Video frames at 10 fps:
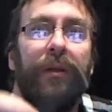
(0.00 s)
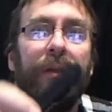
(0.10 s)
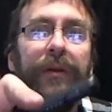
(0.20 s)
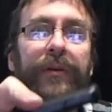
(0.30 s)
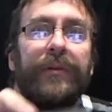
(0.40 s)

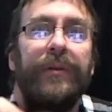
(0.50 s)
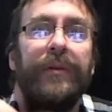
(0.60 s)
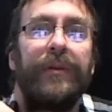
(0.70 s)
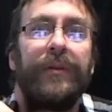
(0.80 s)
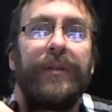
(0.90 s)
There's
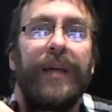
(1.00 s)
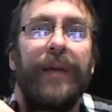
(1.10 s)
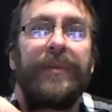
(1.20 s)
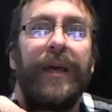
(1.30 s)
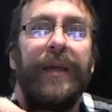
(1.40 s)
the top
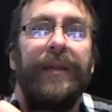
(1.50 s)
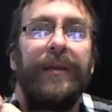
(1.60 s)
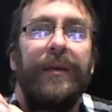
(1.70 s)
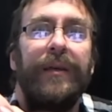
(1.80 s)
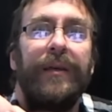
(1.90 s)
side.
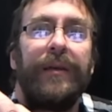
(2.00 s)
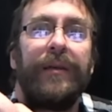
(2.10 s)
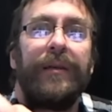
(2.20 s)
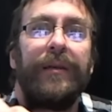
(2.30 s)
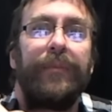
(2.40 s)

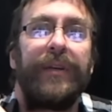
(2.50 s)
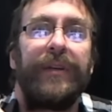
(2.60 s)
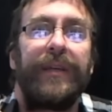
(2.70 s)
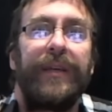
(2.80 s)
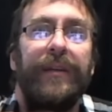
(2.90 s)
Player
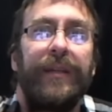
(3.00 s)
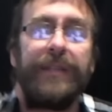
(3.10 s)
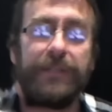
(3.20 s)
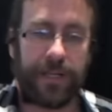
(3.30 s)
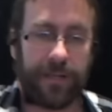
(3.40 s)
indicator
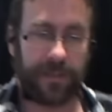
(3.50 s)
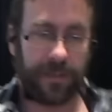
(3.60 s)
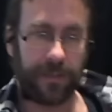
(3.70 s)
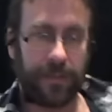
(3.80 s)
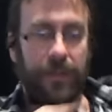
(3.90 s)
lights and
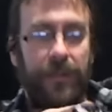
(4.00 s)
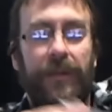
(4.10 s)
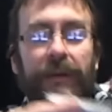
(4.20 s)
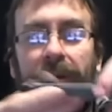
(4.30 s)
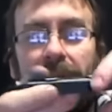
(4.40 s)

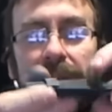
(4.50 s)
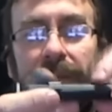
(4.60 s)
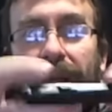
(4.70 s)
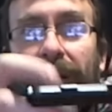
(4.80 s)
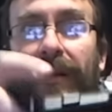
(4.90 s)
these
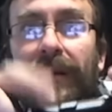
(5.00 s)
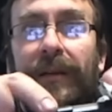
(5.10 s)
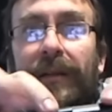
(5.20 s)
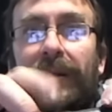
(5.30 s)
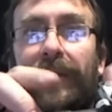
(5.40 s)
uh,
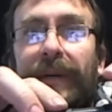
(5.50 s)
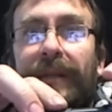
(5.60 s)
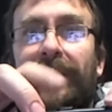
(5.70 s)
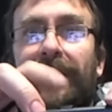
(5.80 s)
little buttons.